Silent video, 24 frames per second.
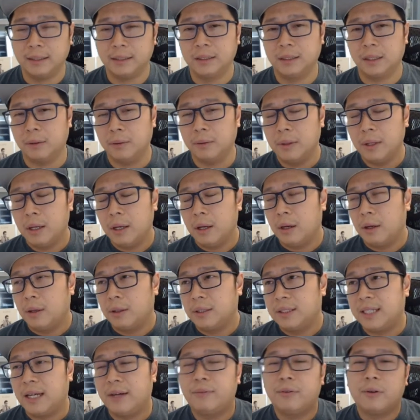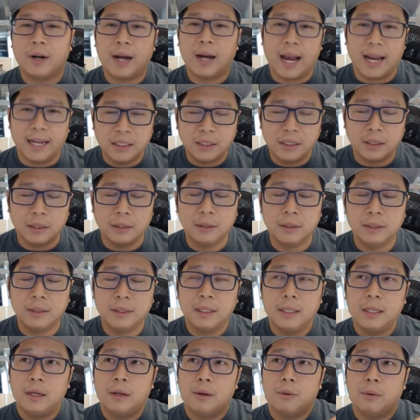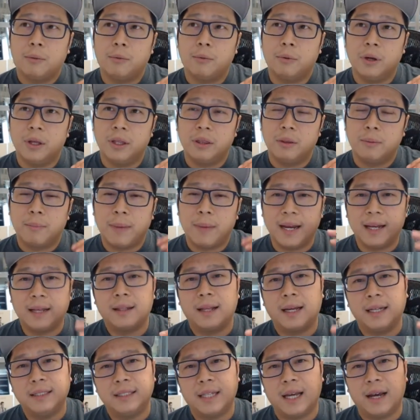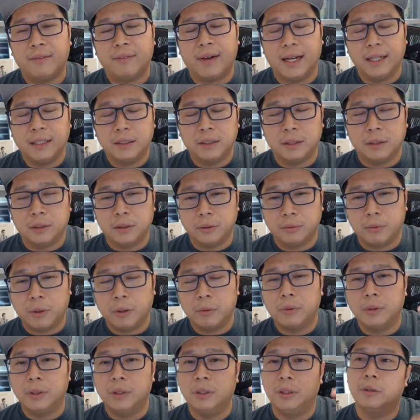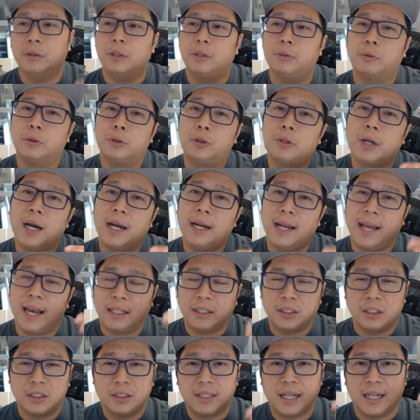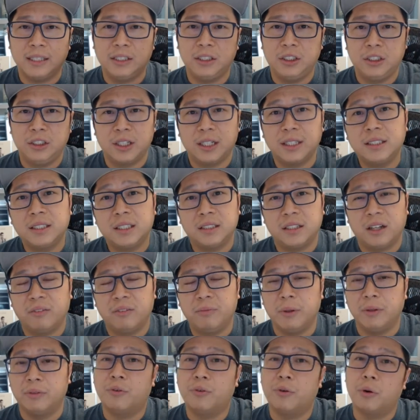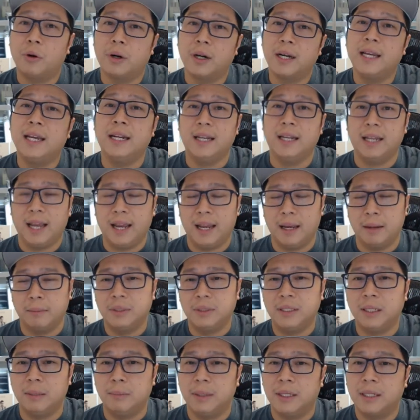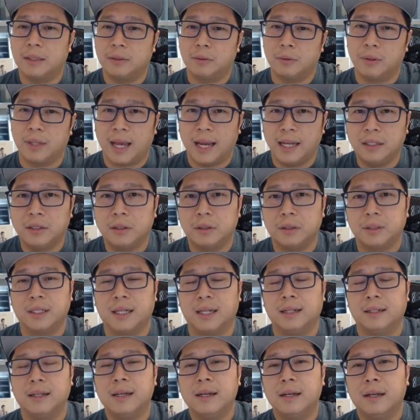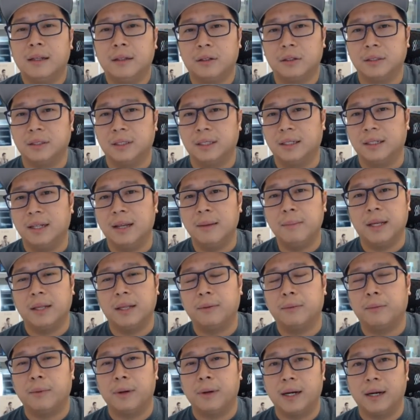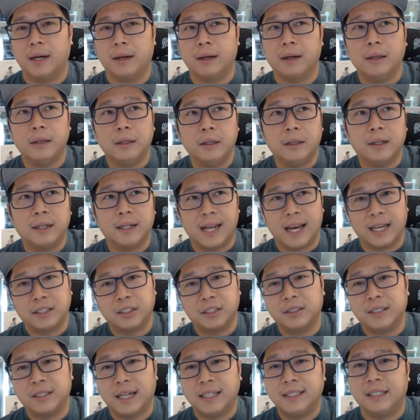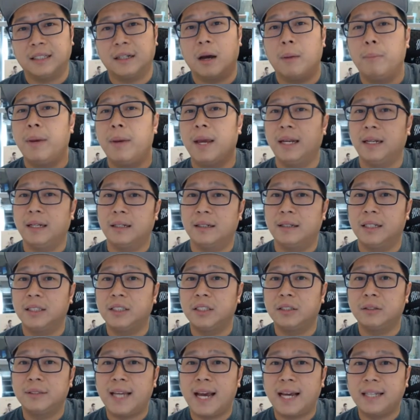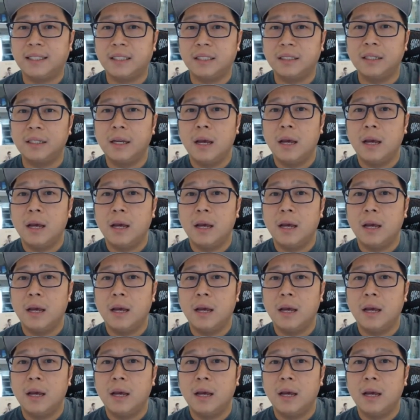So say for ISOs, with my clients that have ISOs, what we'll do is we'll try to exercise just enough before hitting AMT, because with ISOs, there's a limit where you could exercise and not pay any additional taxes.